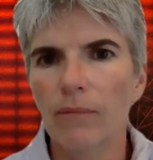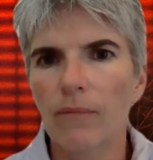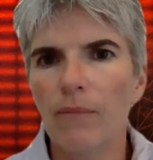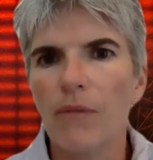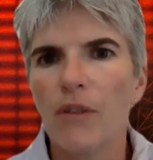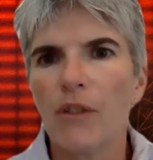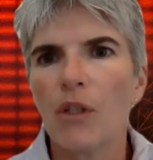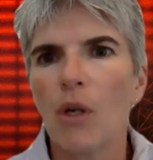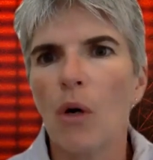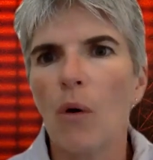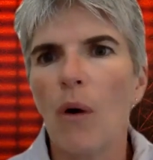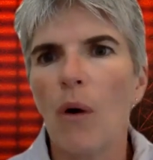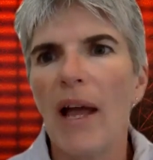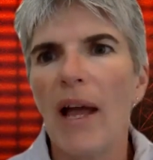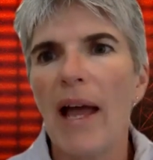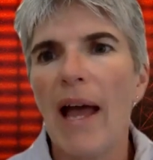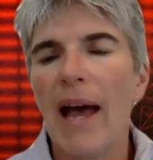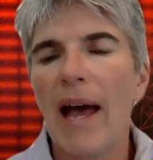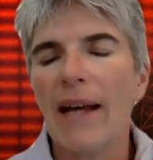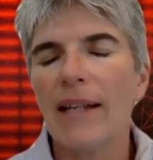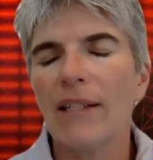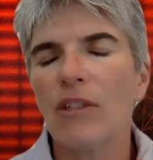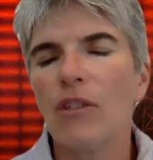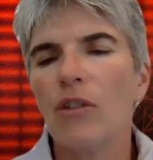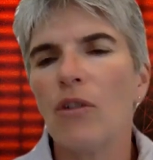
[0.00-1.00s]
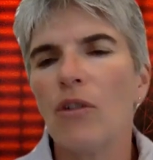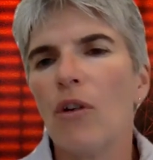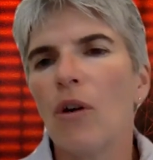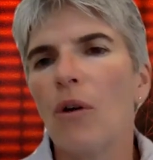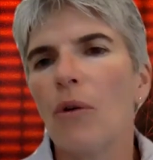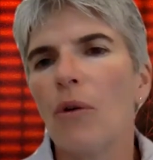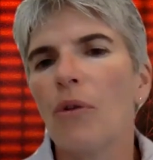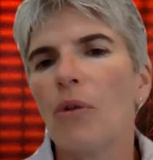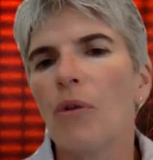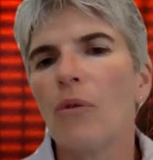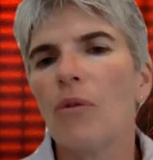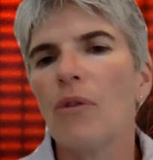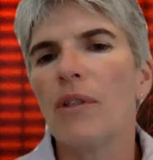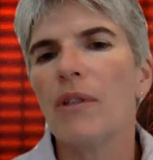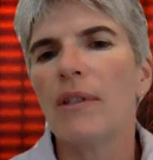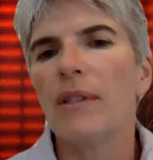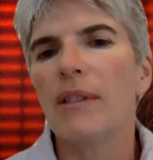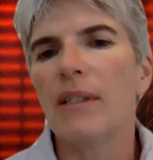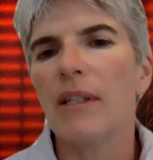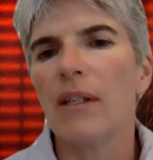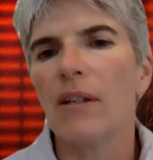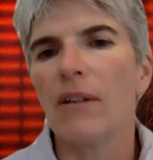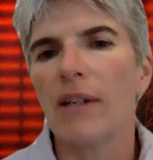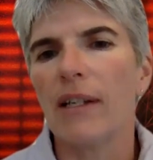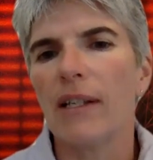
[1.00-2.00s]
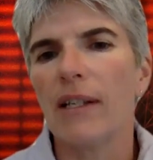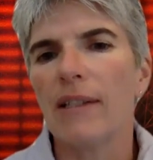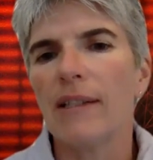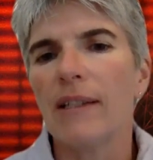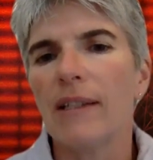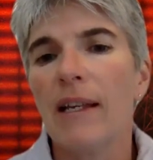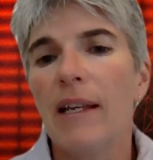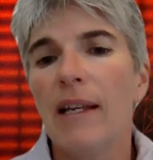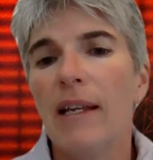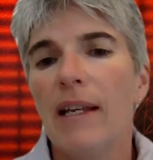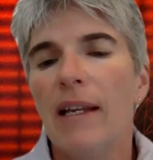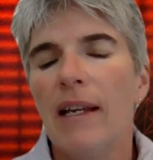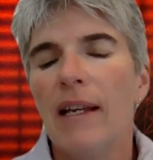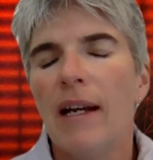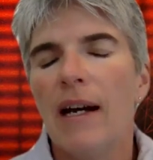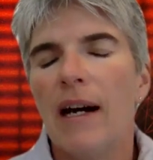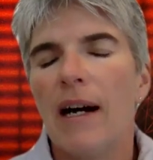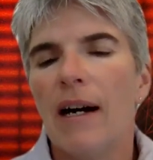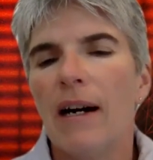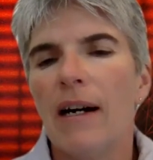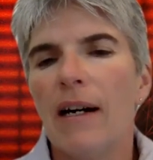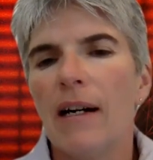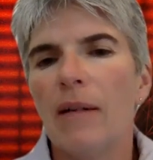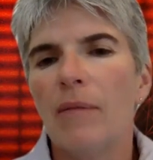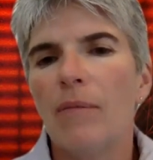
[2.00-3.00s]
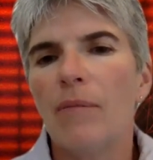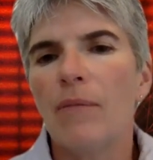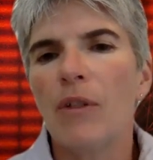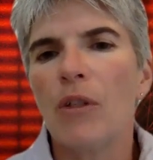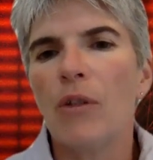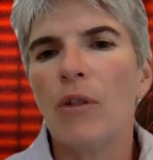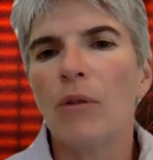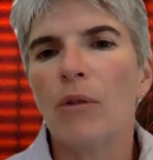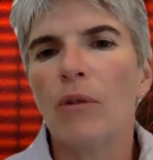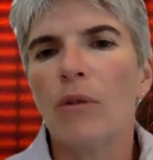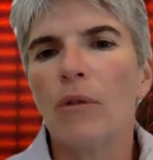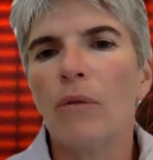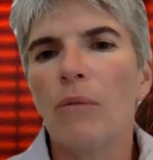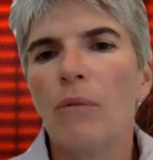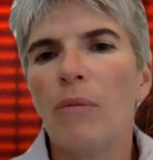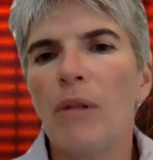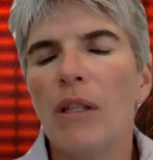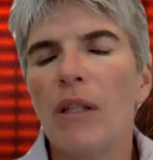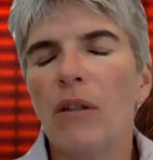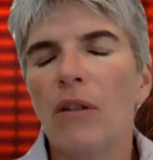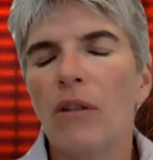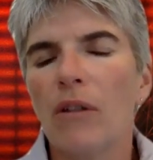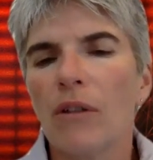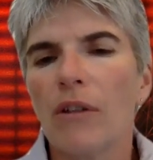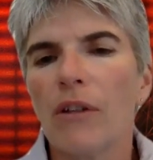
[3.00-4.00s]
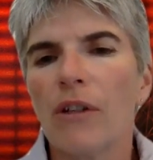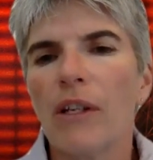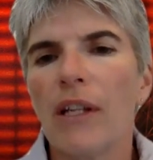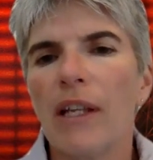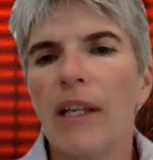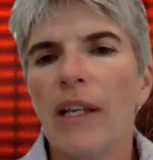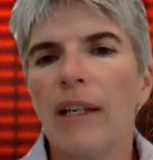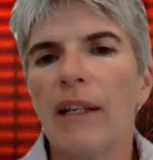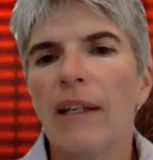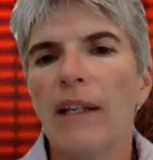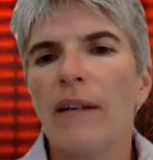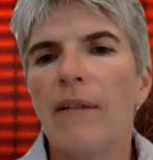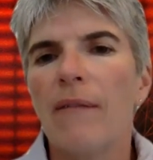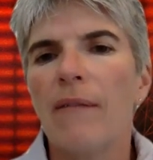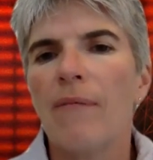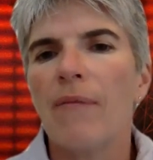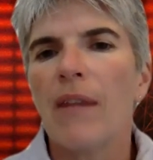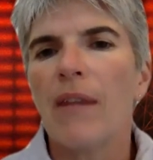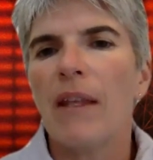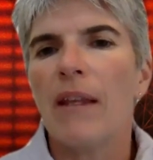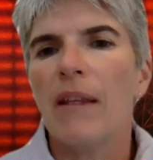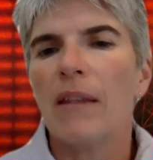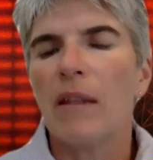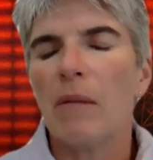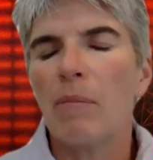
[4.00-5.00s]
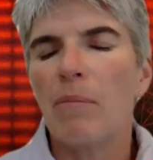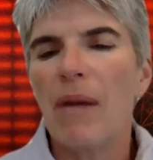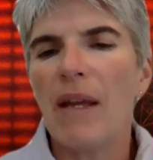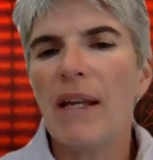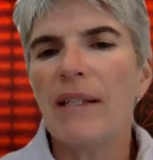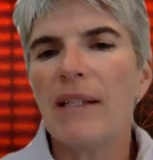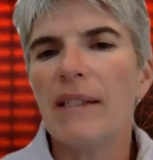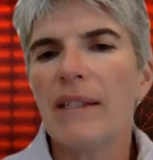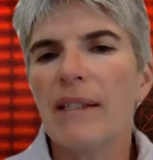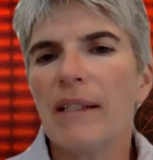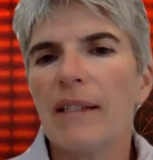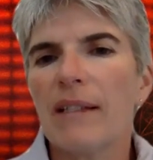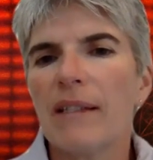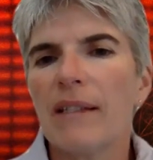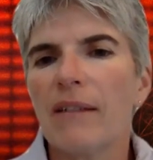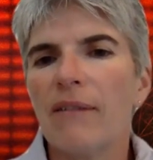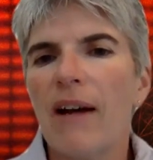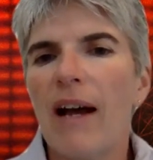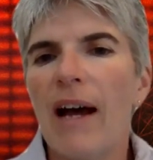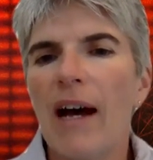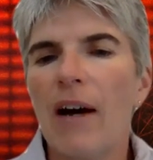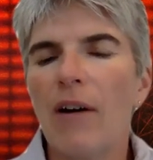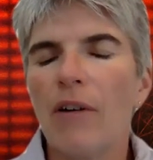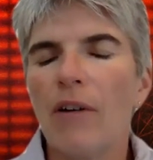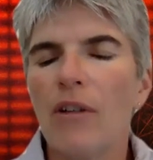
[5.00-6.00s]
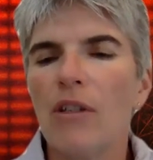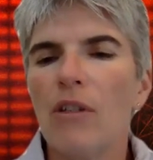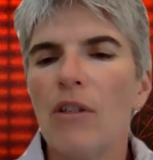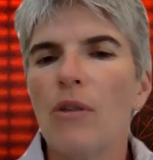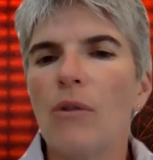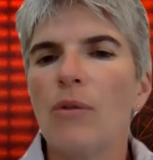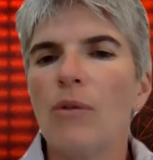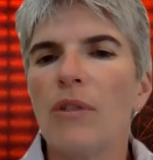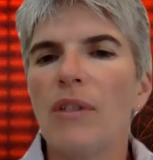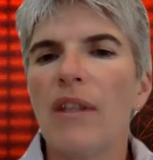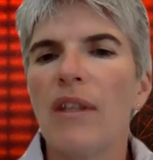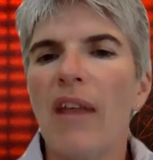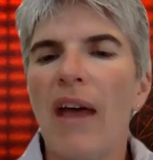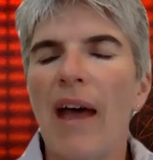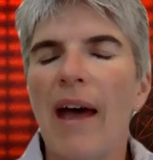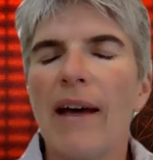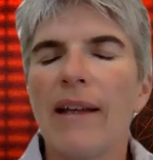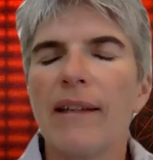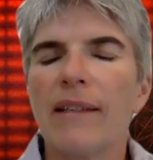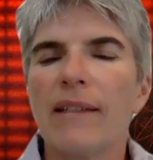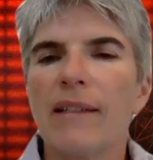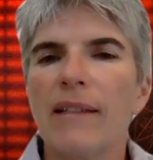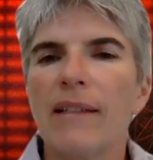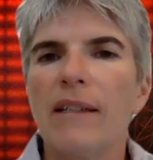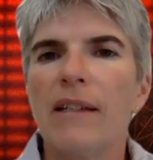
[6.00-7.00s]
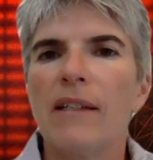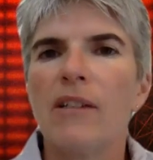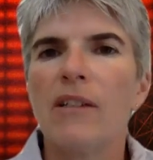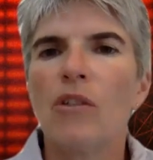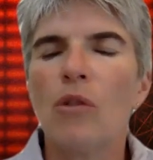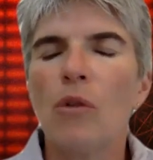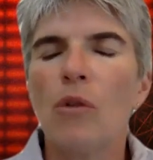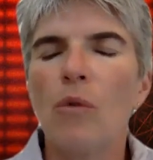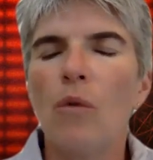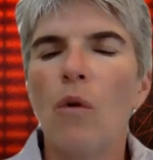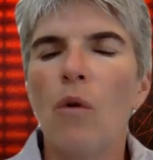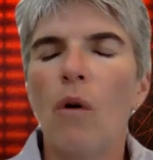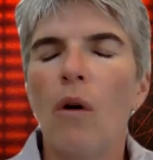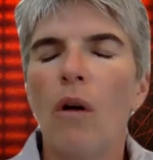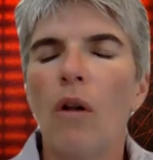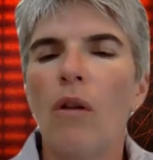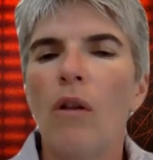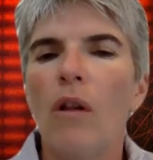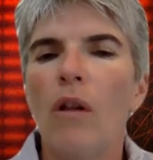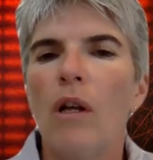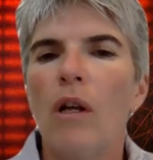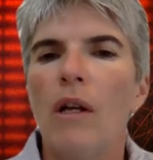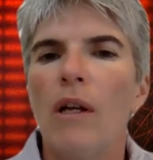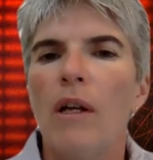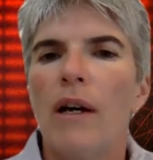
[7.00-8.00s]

So as you go through this series, um, you'll be learning the basics of how to use that tool.